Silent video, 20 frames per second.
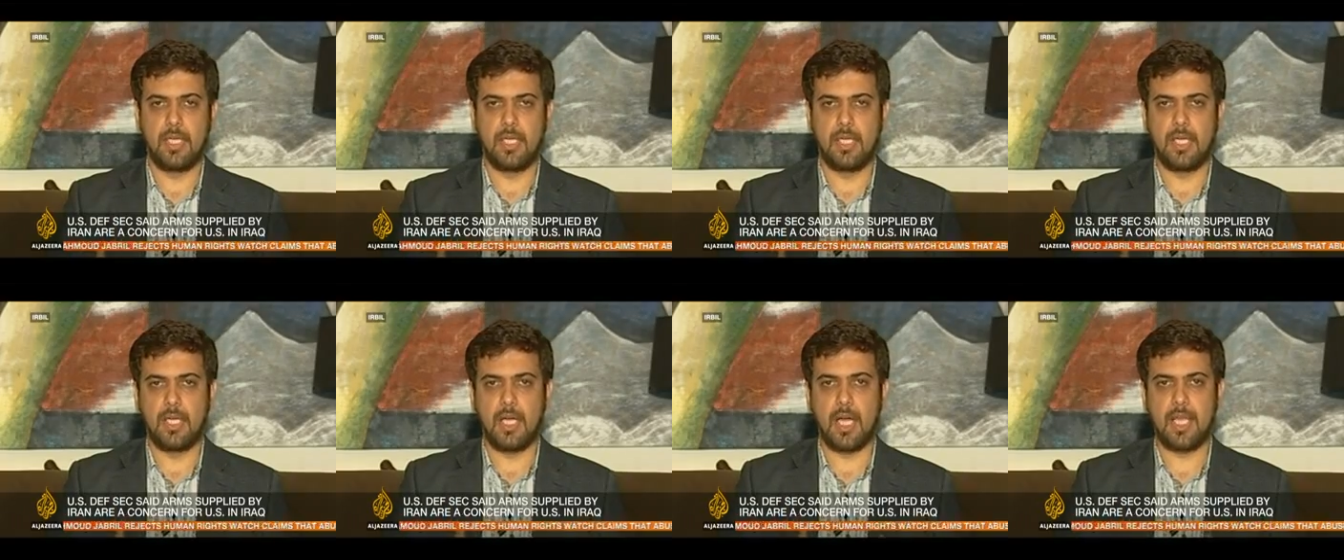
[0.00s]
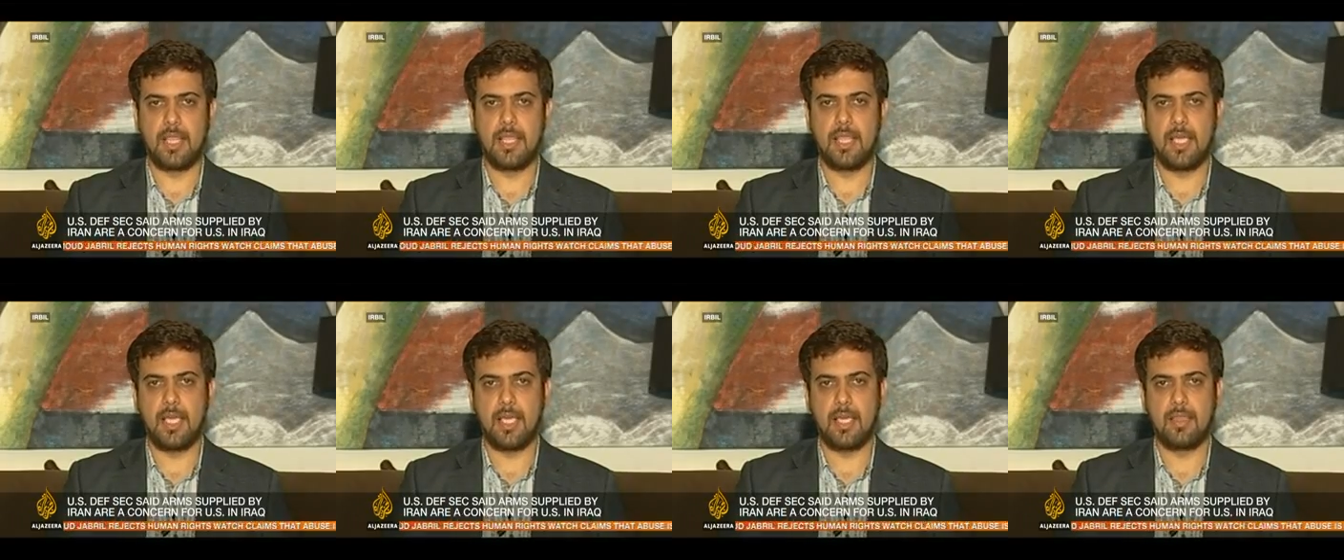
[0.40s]
I
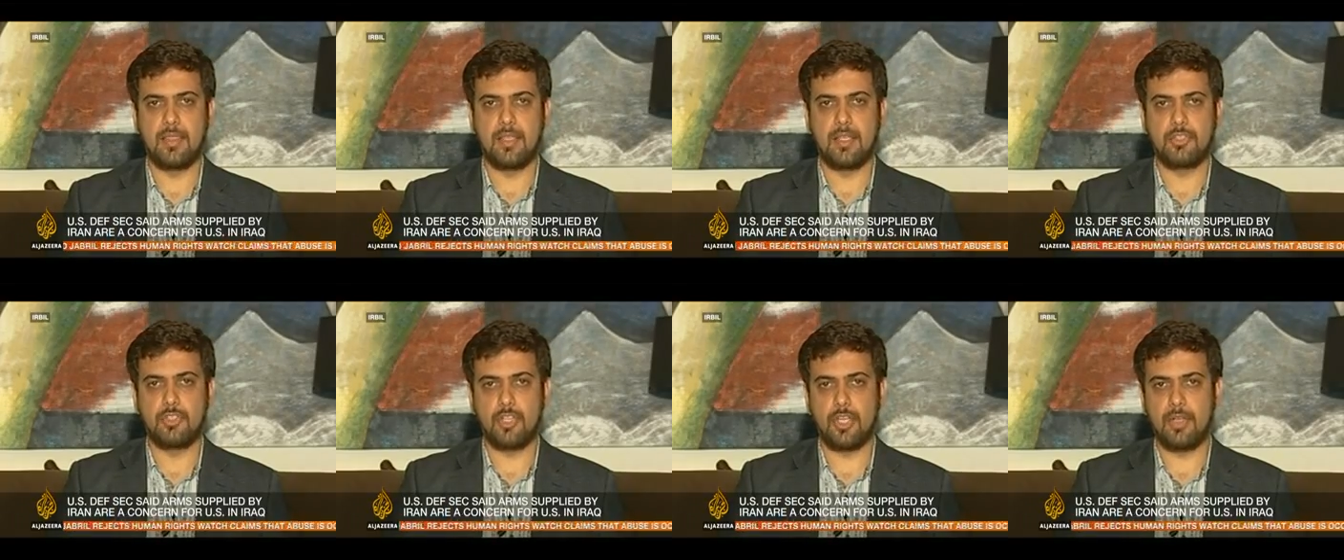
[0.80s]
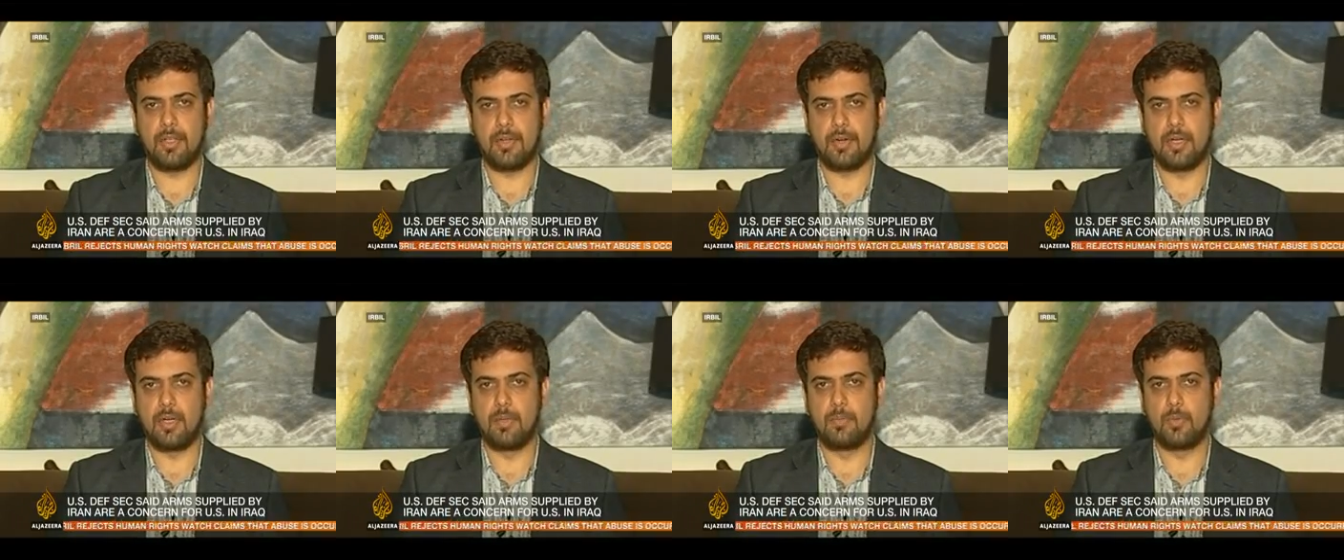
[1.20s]
think the
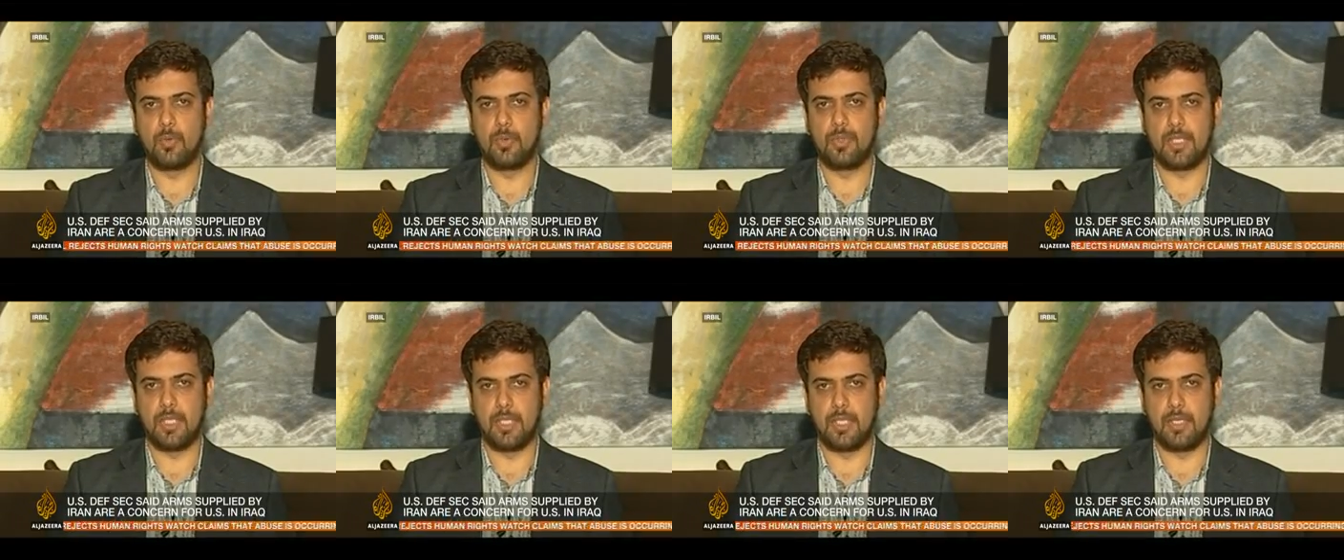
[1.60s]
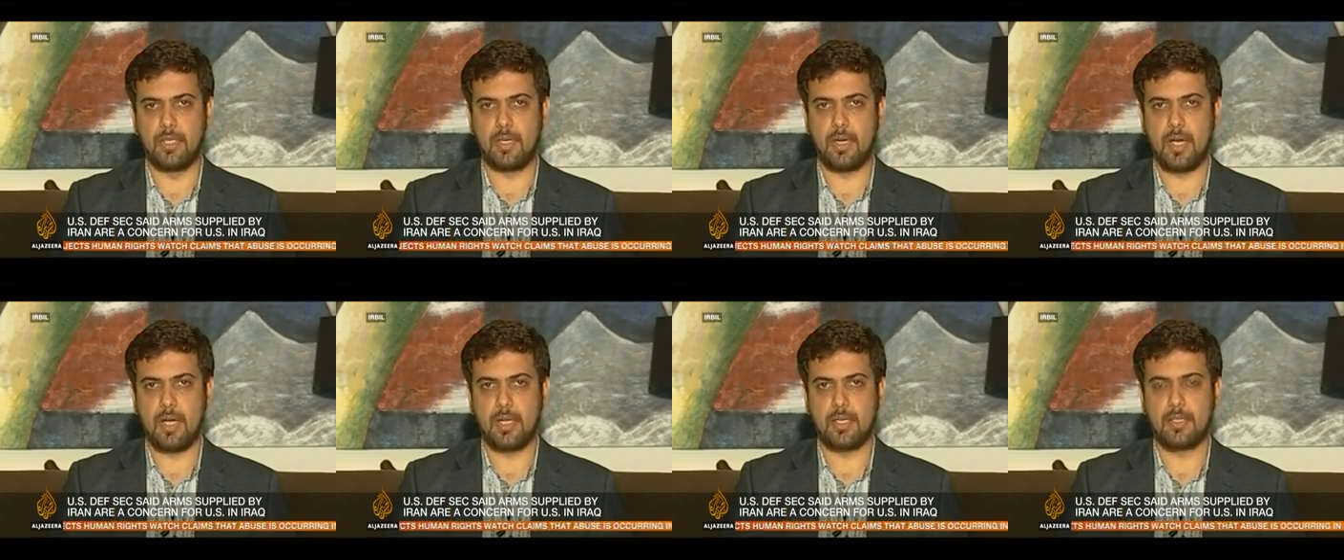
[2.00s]
general mood in
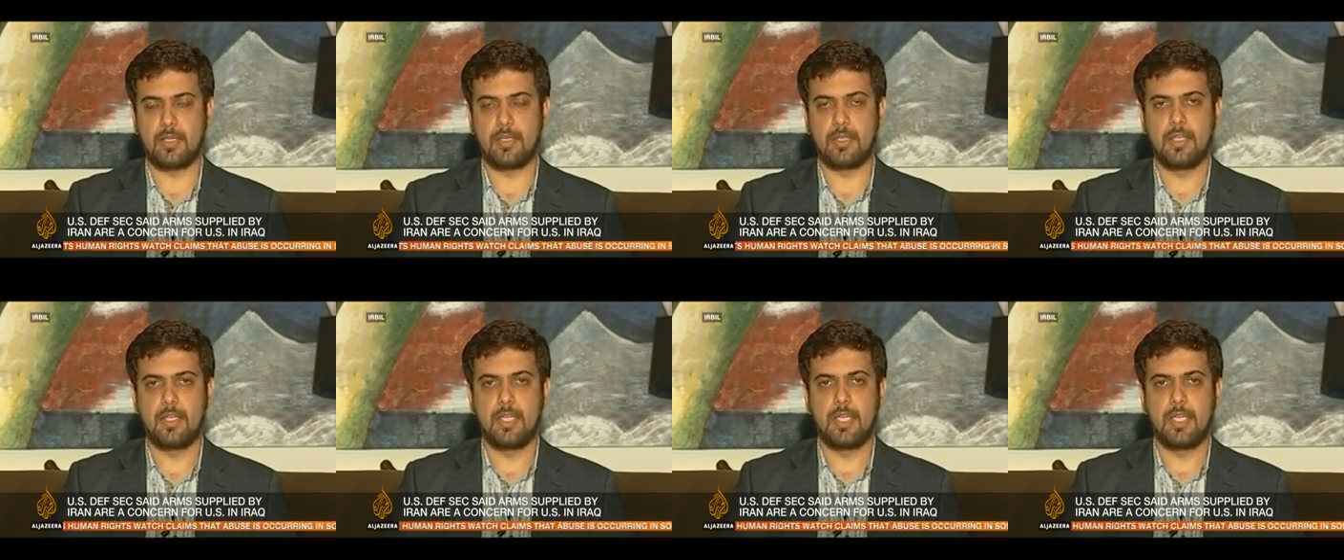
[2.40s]
Iraq